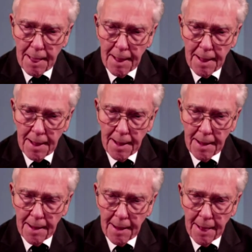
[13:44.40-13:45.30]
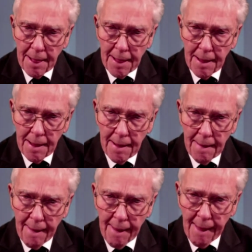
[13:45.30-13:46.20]
And what
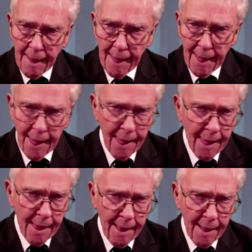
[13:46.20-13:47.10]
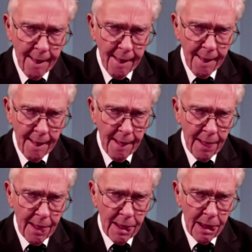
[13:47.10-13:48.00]
use was put to the
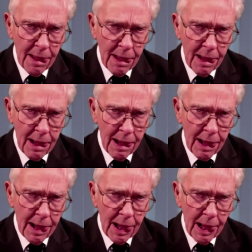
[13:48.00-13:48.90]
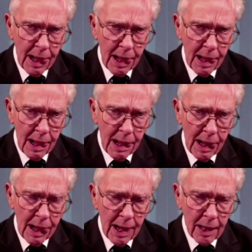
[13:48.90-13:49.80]
lecture theatre by
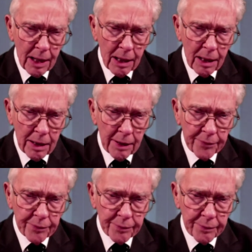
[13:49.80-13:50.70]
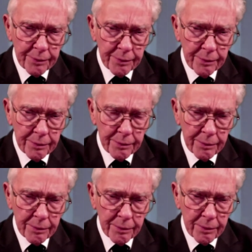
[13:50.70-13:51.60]
the transfusion
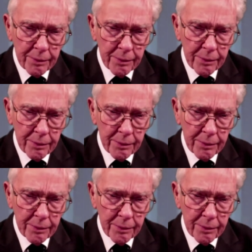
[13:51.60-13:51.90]
centre?